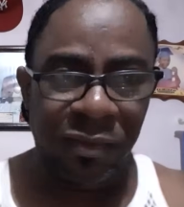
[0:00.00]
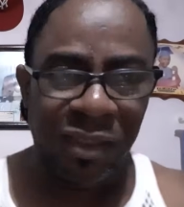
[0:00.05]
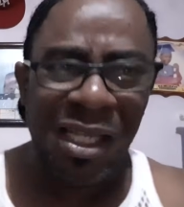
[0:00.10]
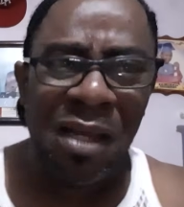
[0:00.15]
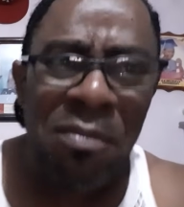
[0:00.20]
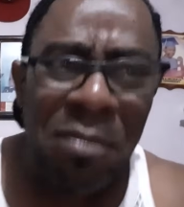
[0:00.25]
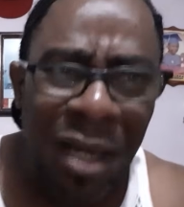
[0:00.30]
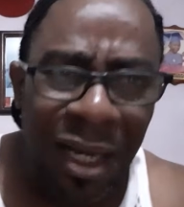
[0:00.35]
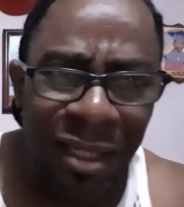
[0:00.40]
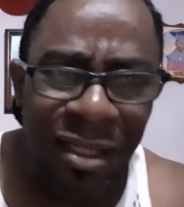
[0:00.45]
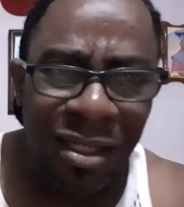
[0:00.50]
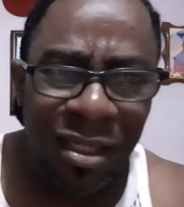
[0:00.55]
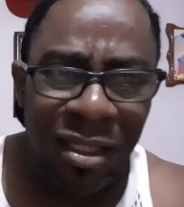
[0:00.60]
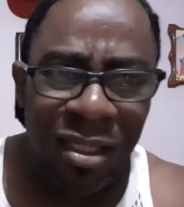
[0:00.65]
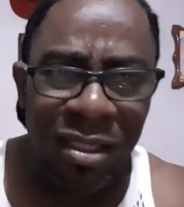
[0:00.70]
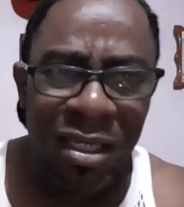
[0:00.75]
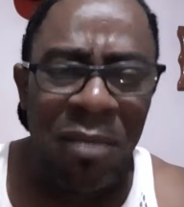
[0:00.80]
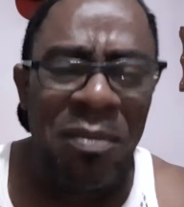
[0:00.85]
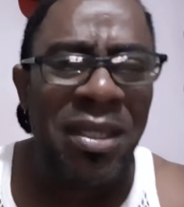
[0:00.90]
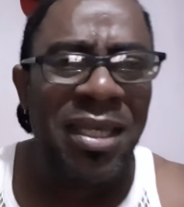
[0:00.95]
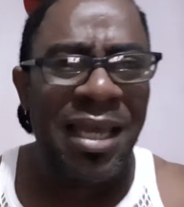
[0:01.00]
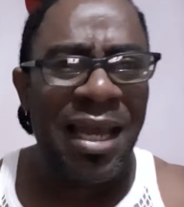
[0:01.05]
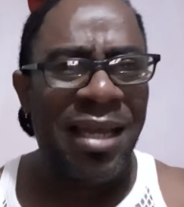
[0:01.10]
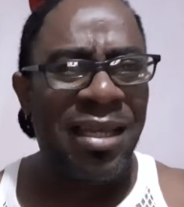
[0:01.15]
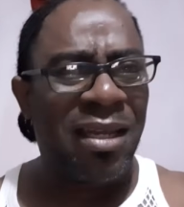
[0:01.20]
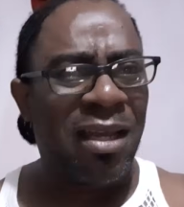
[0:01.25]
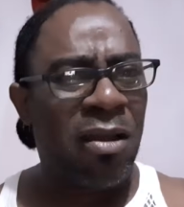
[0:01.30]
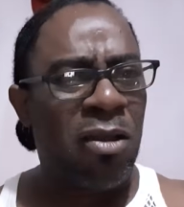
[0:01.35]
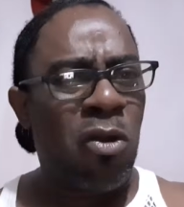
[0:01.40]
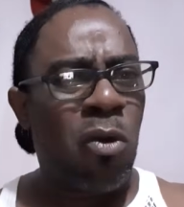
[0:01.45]
You mad? Then me
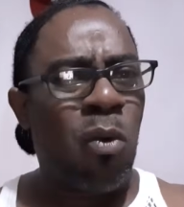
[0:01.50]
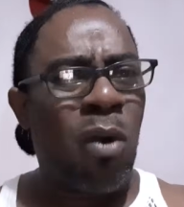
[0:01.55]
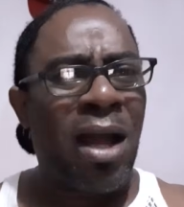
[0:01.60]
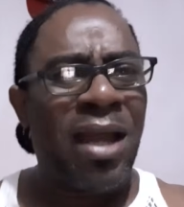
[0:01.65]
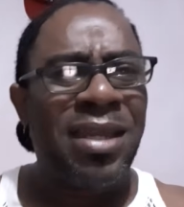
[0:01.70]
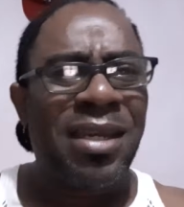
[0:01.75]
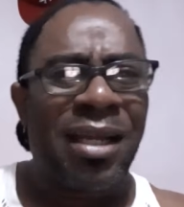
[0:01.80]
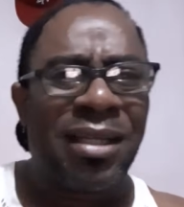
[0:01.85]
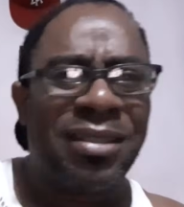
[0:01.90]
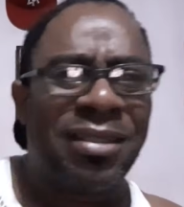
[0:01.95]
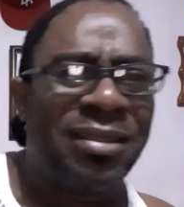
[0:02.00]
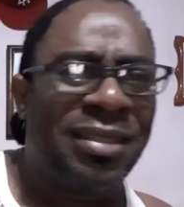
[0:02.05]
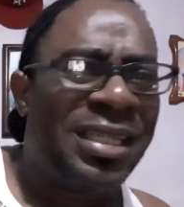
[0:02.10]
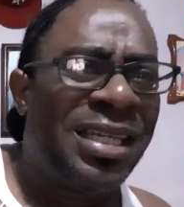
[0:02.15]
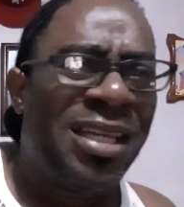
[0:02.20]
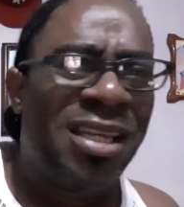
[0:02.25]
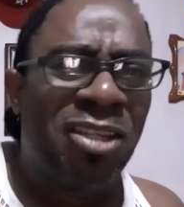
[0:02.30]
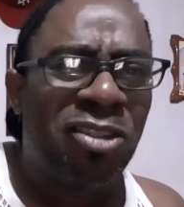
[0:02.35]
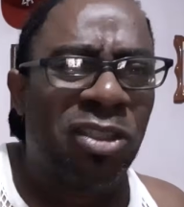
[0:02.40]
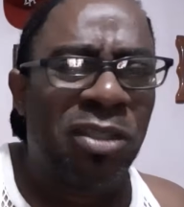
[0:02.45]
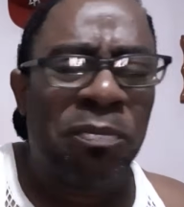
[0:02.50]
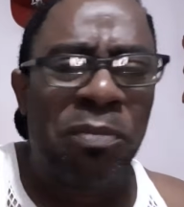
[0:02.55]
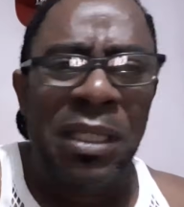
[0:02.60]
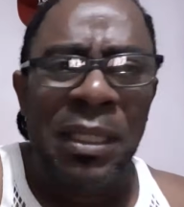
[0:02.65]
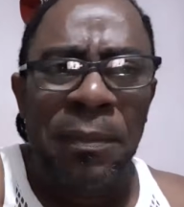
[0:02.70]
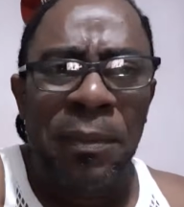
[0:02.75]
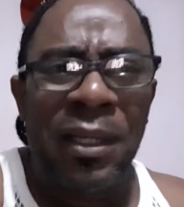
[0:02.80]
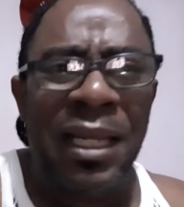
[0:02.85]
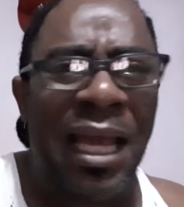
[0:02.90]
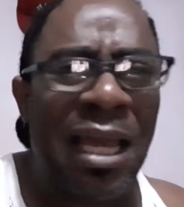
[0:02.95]
kinda want in a dealings with
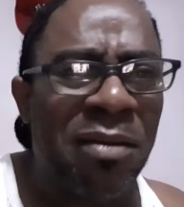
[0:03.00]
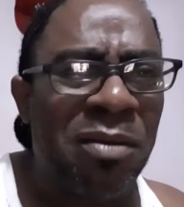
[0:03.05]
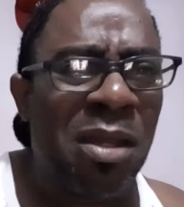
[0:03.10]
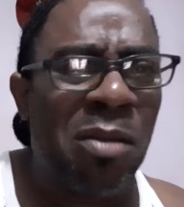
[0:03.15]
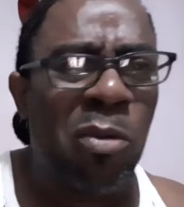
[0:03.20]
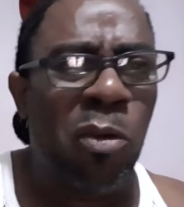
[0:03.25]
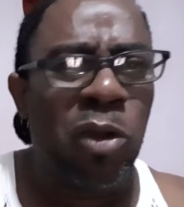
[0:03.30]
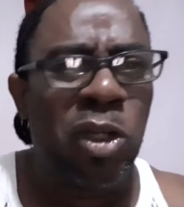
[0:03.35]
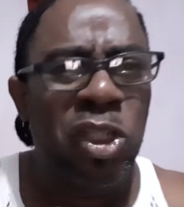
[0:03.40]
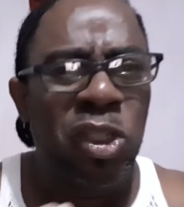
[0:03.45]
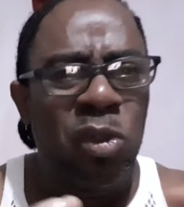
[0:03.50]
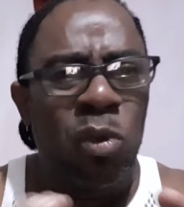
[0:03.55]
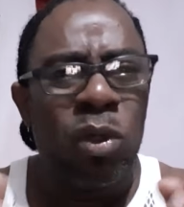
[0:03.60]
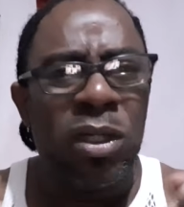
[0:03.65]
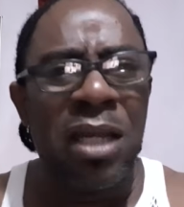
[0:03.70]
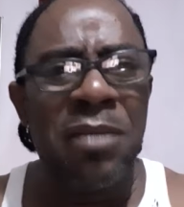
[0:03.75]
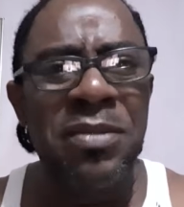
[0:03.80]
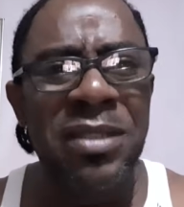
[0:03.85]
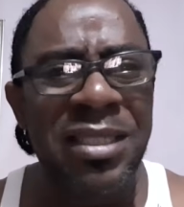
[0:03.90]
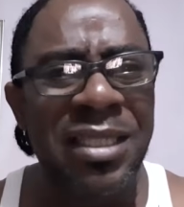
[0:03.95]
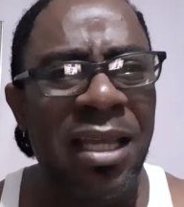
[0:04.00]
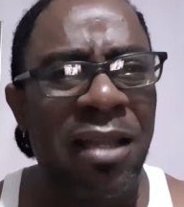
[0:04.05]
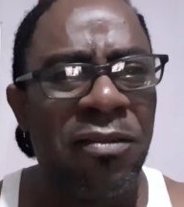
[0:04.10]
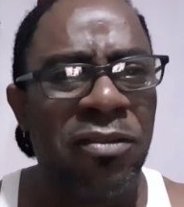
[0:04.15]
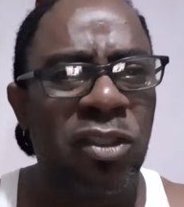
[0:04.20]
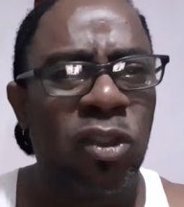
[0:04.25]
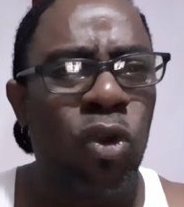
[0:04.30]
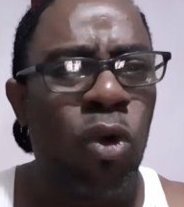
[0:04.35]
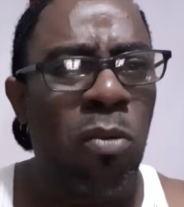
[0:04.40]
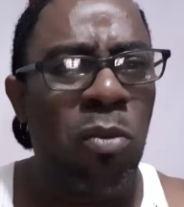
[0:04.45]
people like them who show
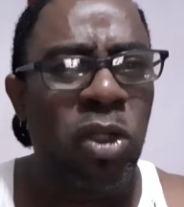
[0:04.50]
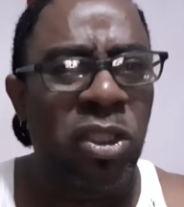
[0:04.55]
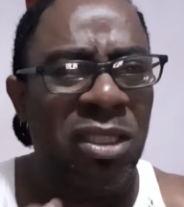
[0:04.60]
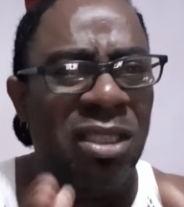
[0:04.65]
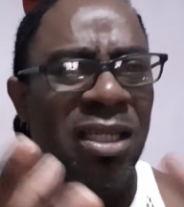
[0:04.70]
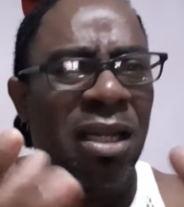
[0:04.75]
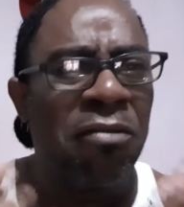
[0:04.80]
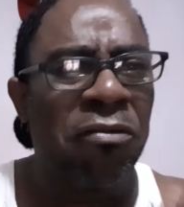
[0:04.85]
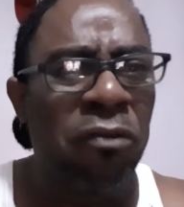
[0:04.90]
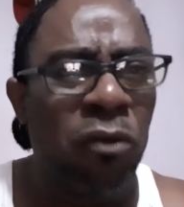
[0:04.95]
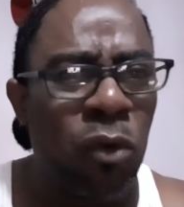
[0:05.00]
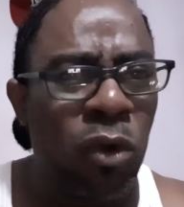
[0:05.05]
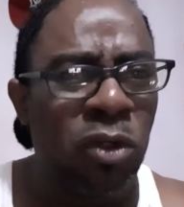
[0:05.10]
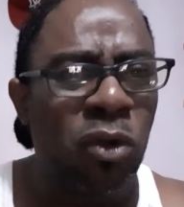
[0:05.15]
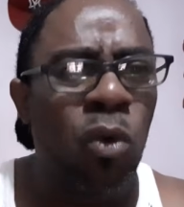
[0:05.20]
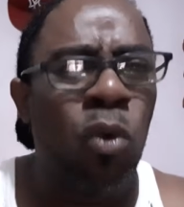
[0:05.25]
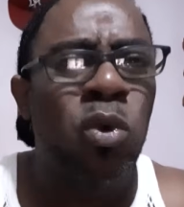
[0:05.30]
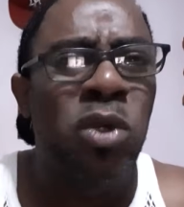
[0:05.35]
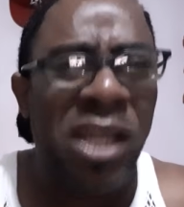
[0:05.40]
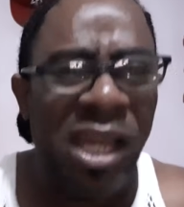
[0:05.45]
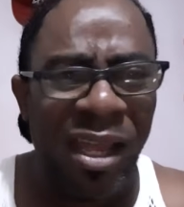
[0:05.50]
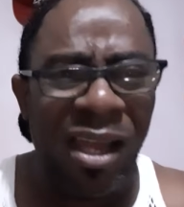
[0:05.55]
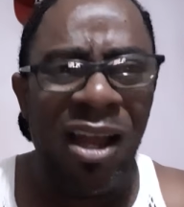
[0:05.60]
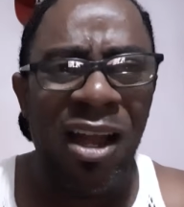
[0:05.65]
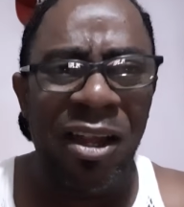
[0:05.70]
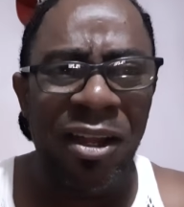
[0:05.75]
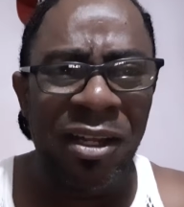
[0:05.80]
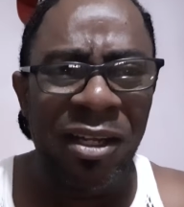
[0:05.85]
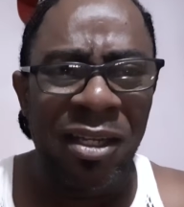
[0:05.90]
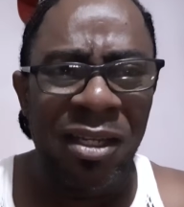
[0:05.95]
themselves so much in a phone who they
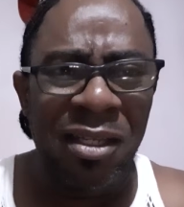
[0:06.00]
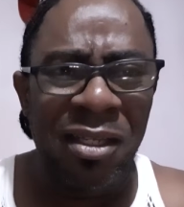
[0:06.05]
are.